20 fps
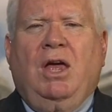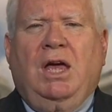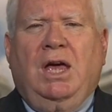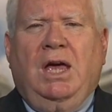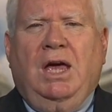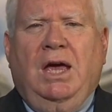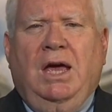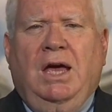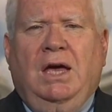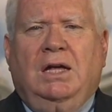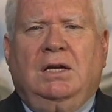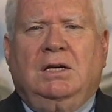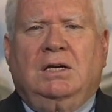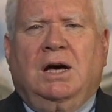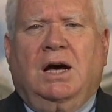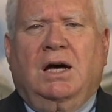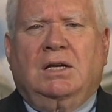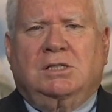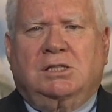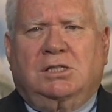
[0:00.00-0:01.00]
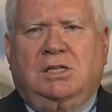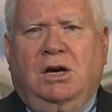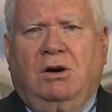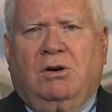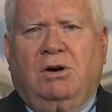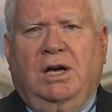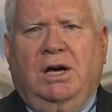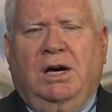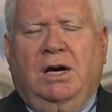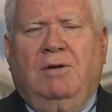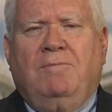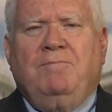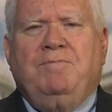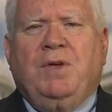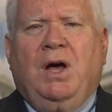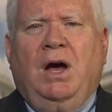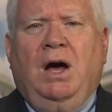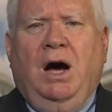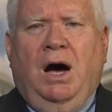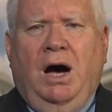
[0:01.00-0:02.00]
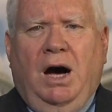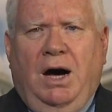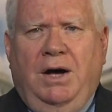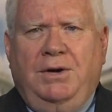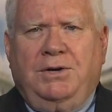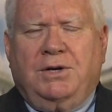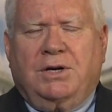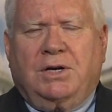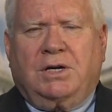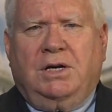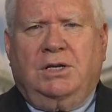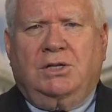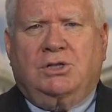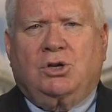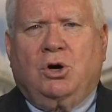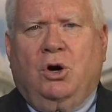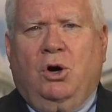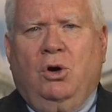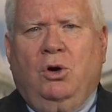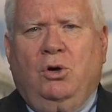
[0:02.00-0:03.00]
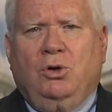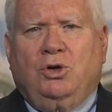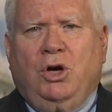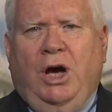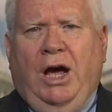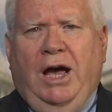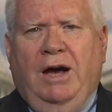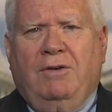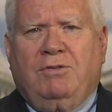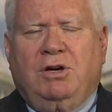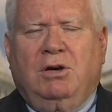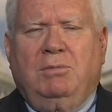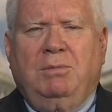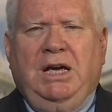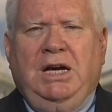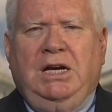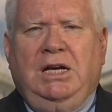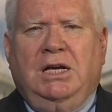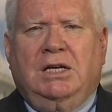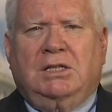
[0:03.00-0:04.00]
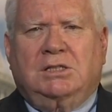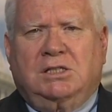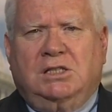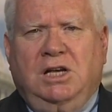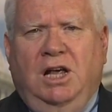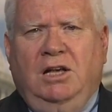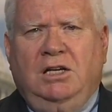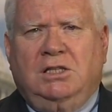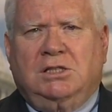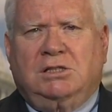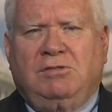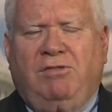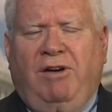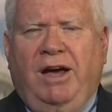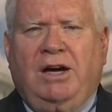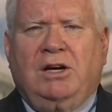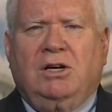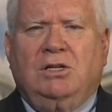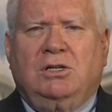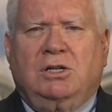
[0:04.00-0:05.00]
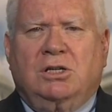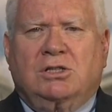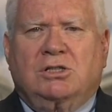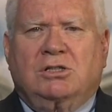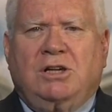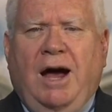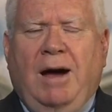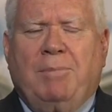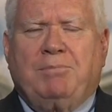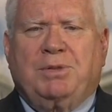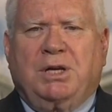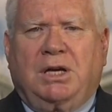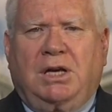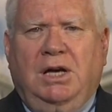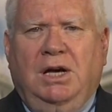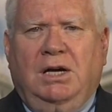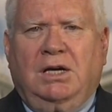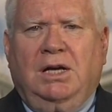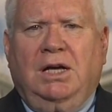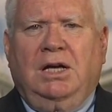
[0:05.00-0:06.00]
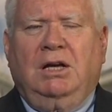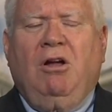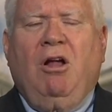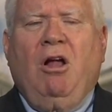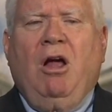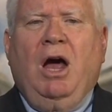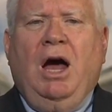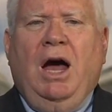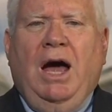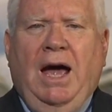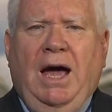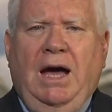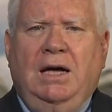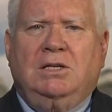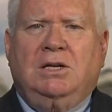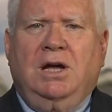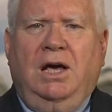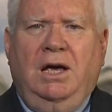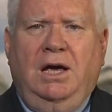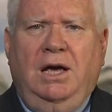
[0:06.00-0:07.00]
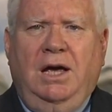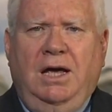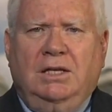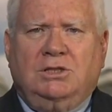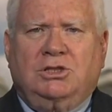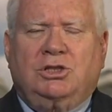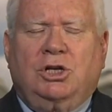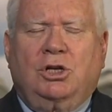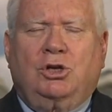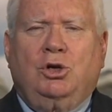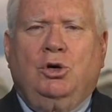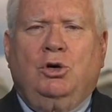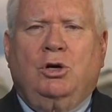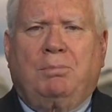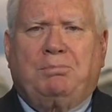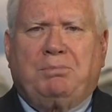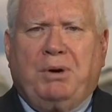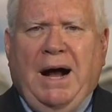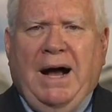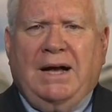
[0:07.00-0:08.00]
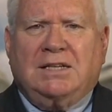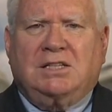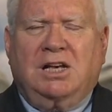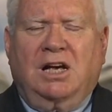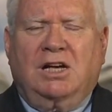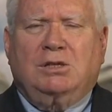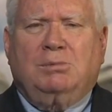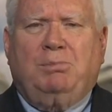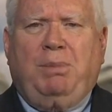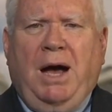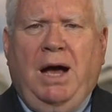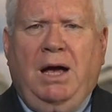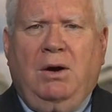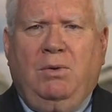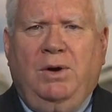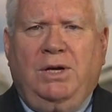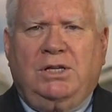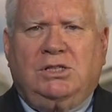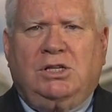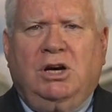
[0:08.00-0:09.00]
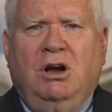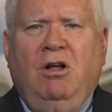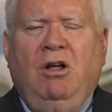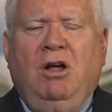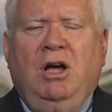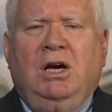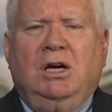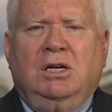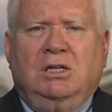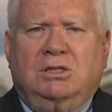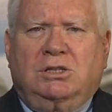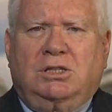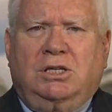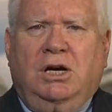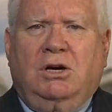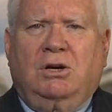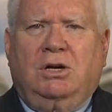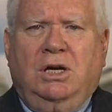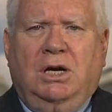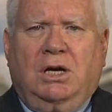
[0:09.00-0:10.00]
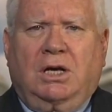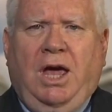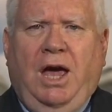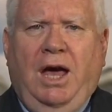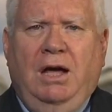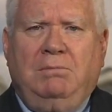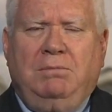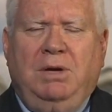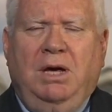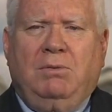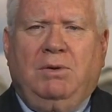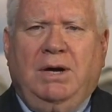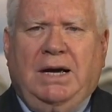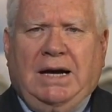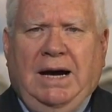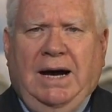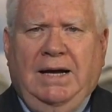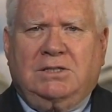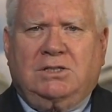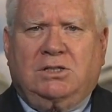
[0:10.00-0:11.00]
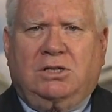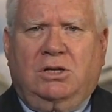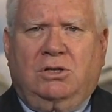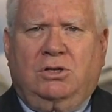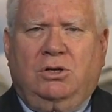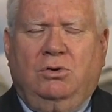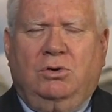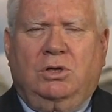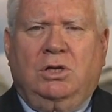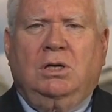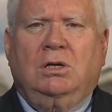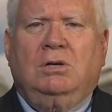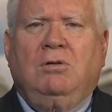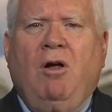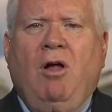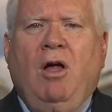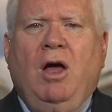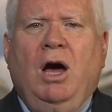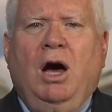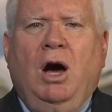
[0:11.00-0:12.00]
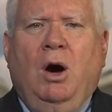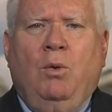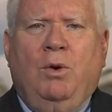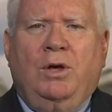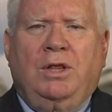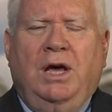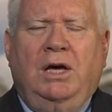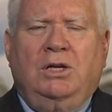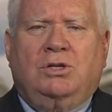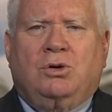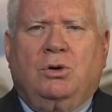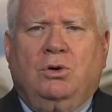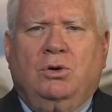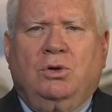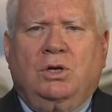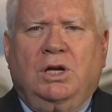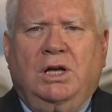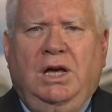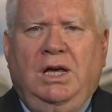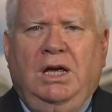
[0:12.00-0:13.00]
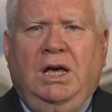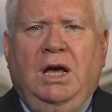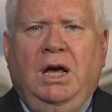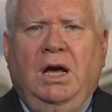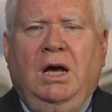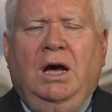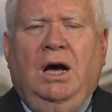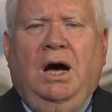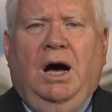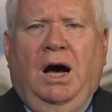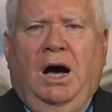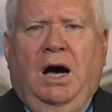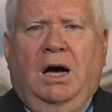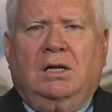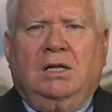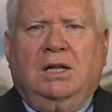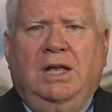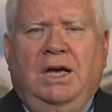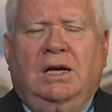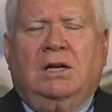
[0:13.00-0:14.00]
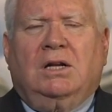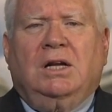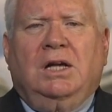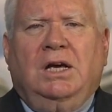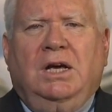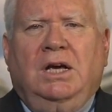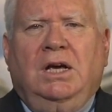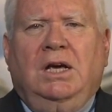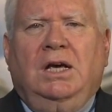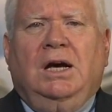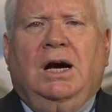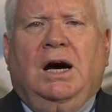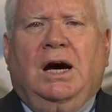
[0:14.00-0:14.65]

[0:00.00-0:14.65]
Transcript: in Syria under control, to have an immediate ceasefire, to stop the killing, and to institute a process by which Syria can be reconstituted with a truly legally